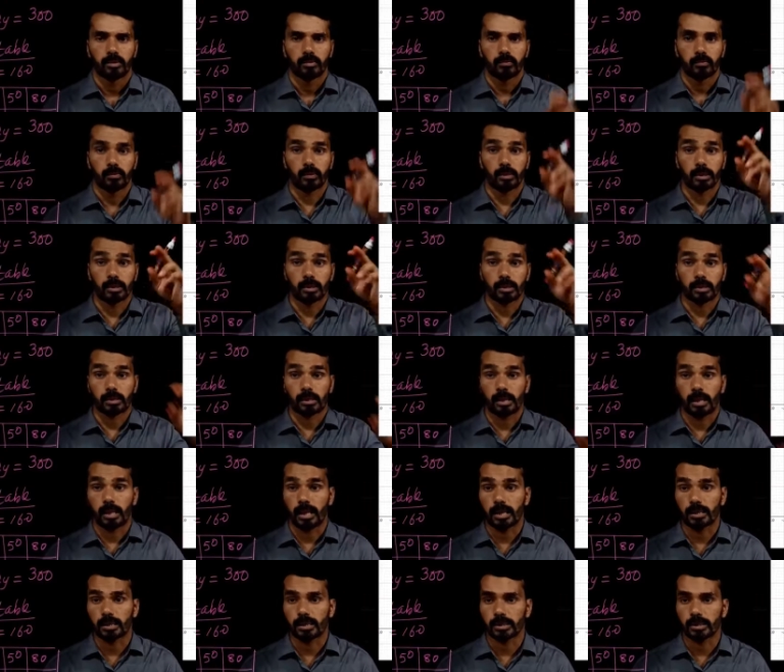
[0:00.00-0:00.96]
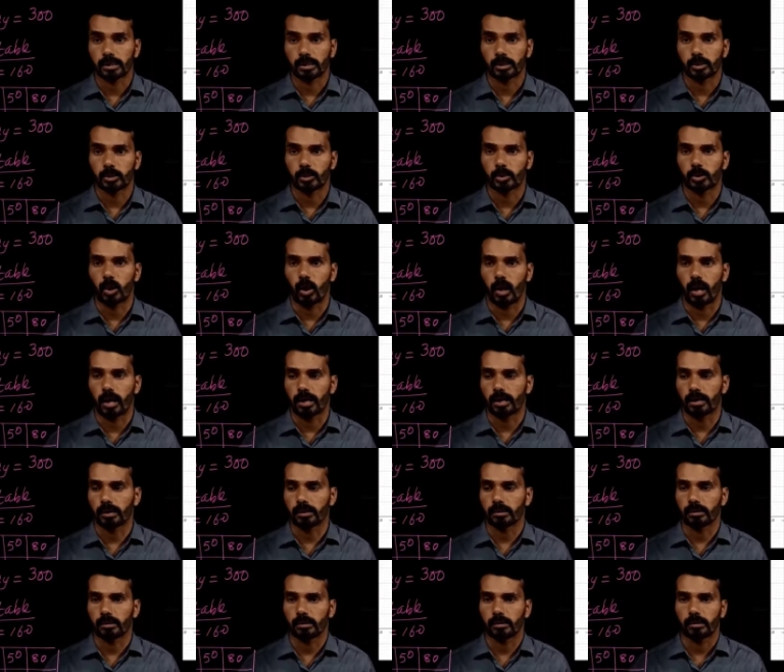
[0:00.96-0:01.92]
First let us
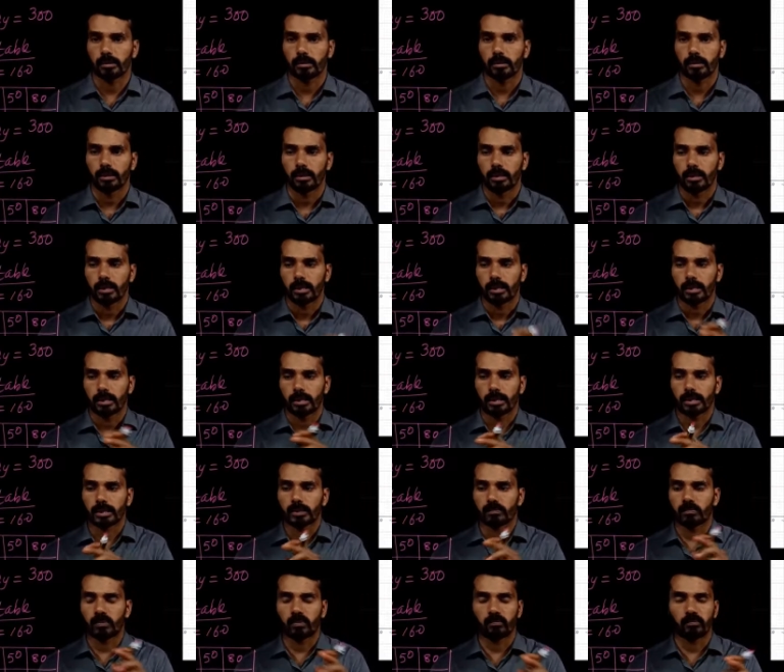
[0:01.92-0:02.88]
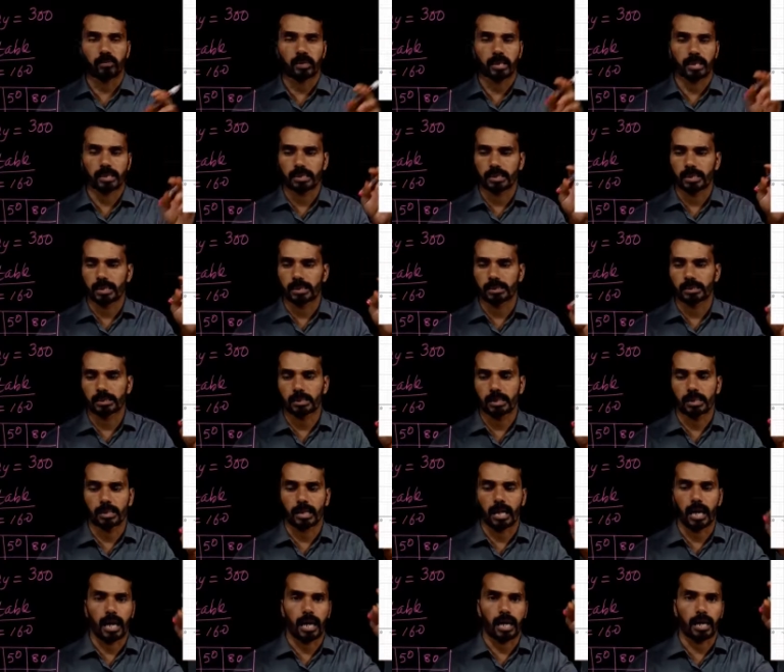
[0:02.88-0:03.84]
join this 50,
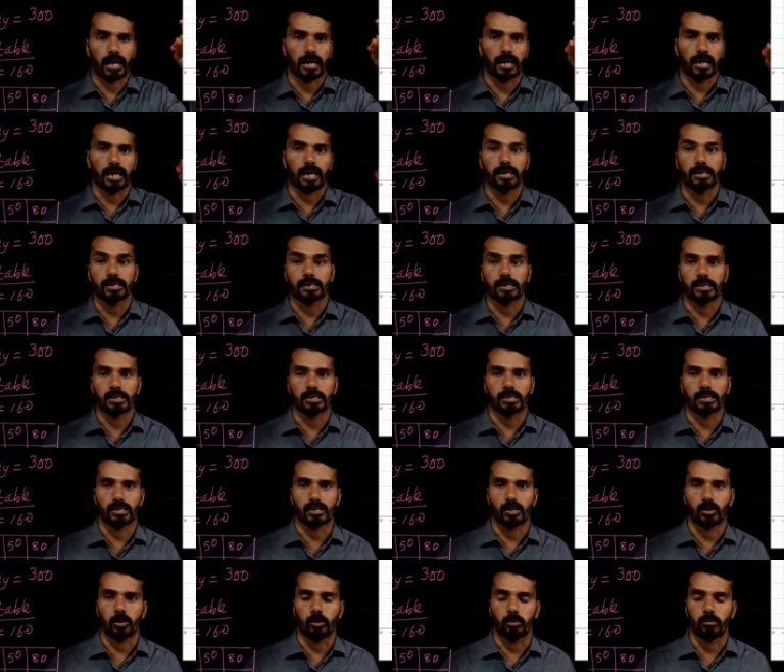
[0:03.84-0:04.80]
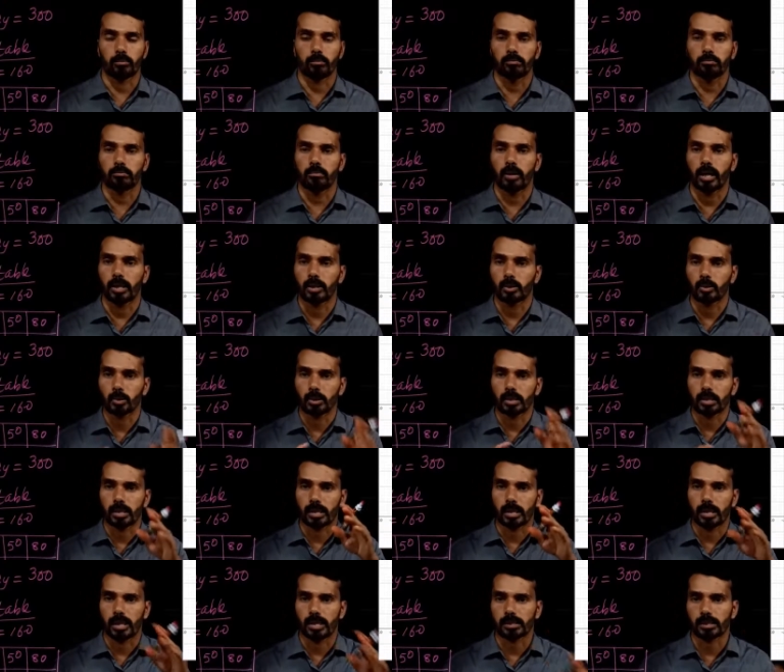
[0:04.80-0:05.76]
60 and 80, 0 by
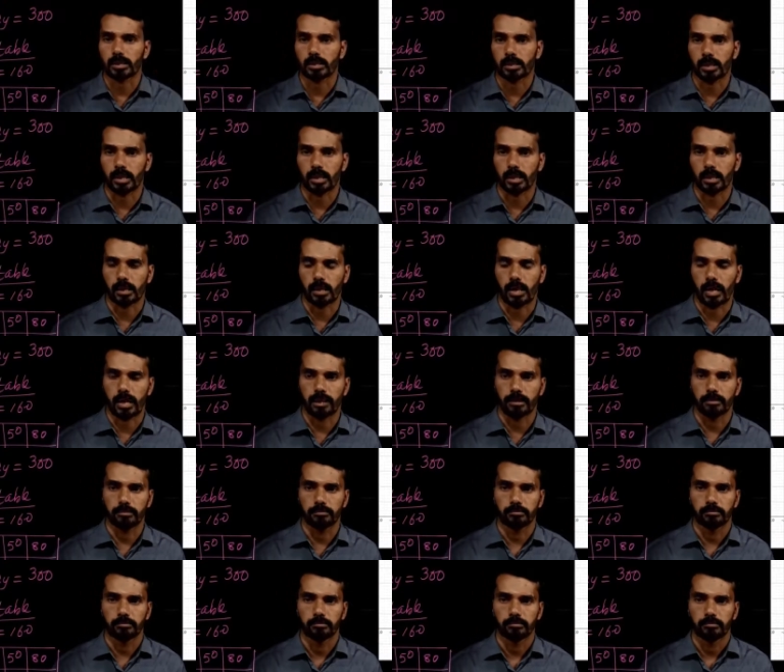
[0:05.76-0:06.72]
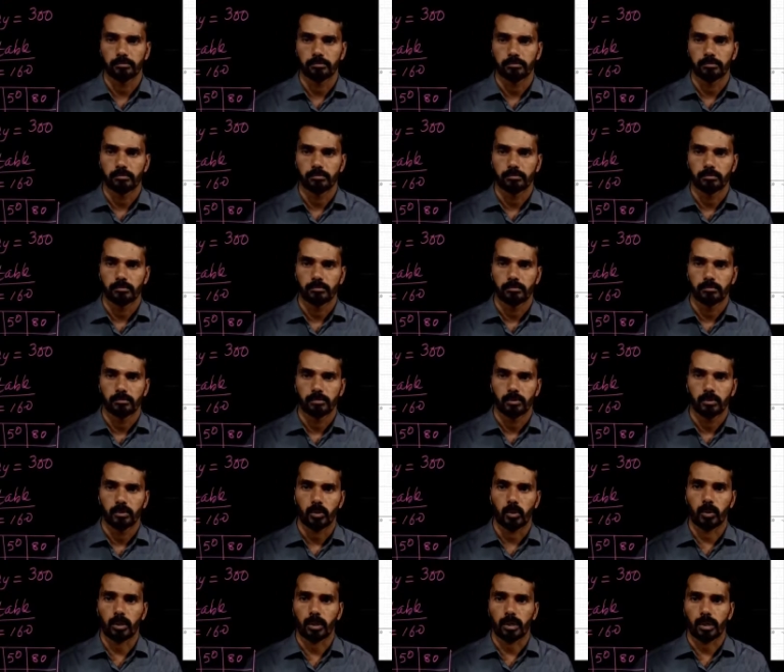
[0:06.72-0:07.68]
using a straight line.
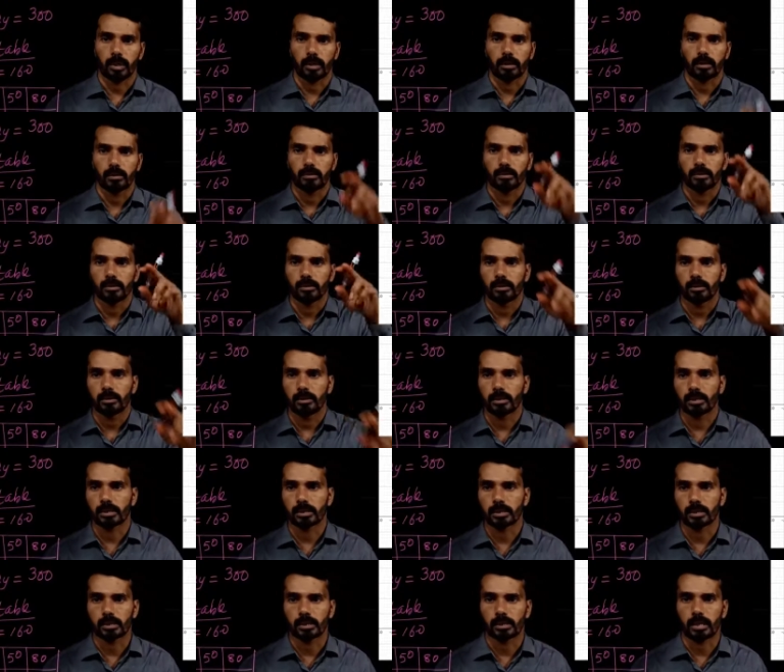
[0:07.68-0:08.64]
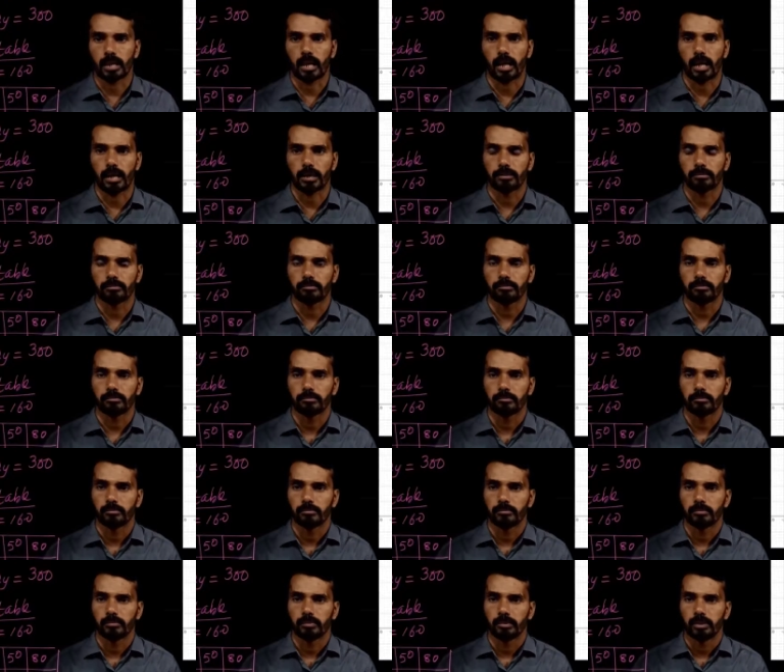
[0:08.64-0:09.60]
Okay, this is the line.
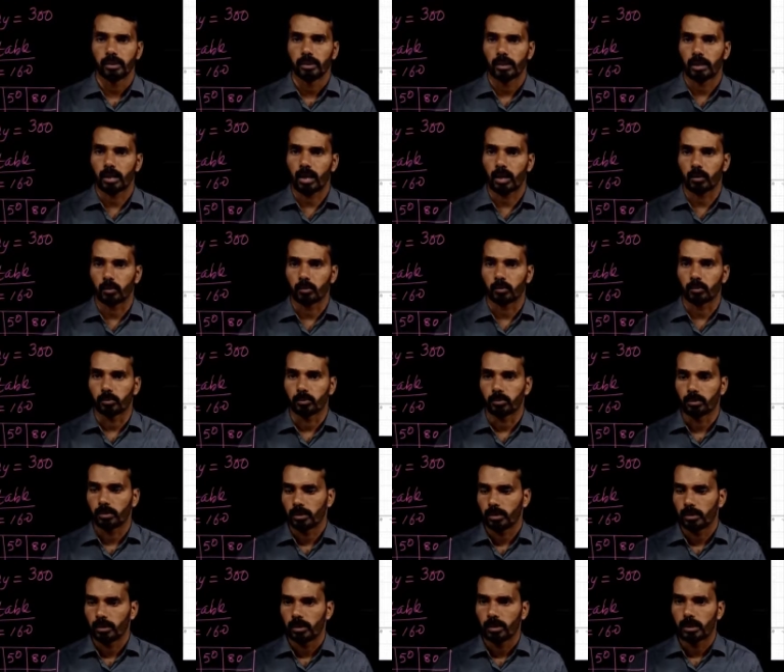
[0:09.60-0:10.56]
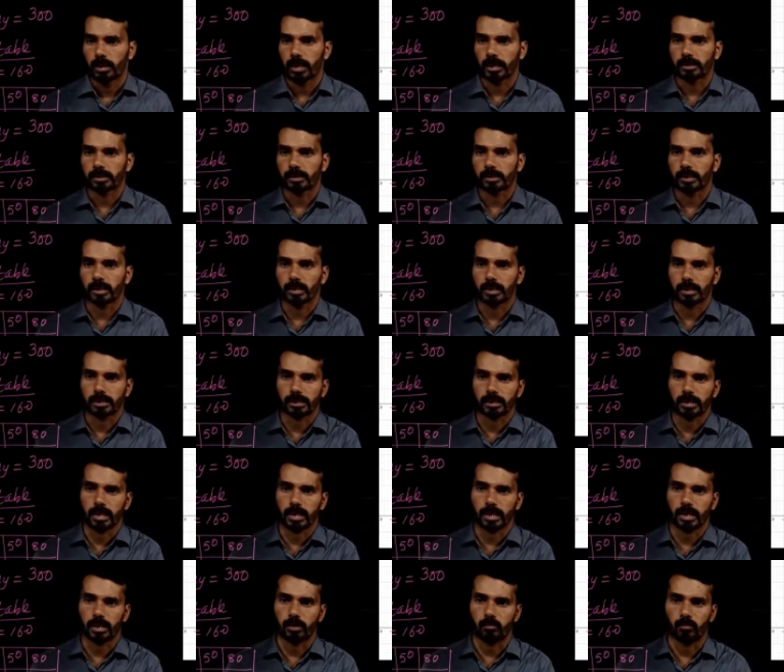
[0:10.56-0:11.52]
Now let's see the
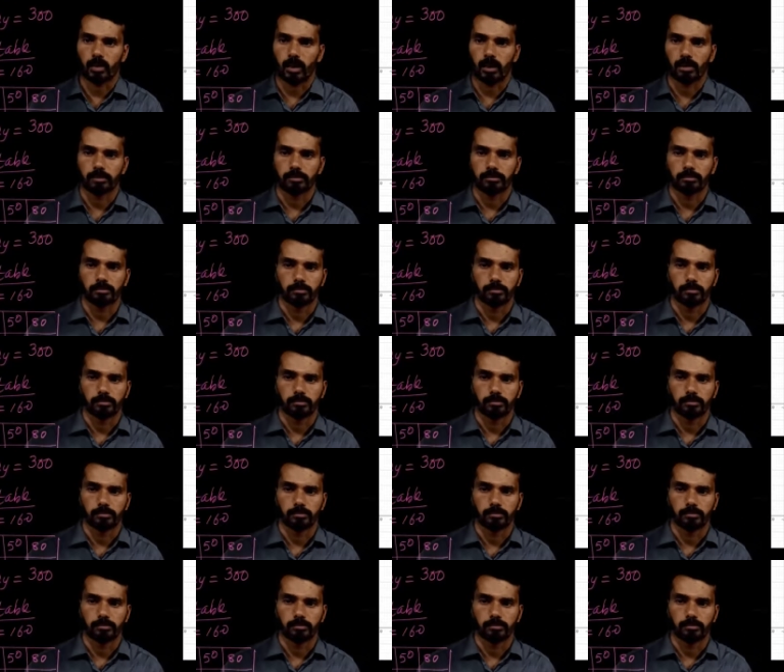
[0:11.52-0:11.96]
second one.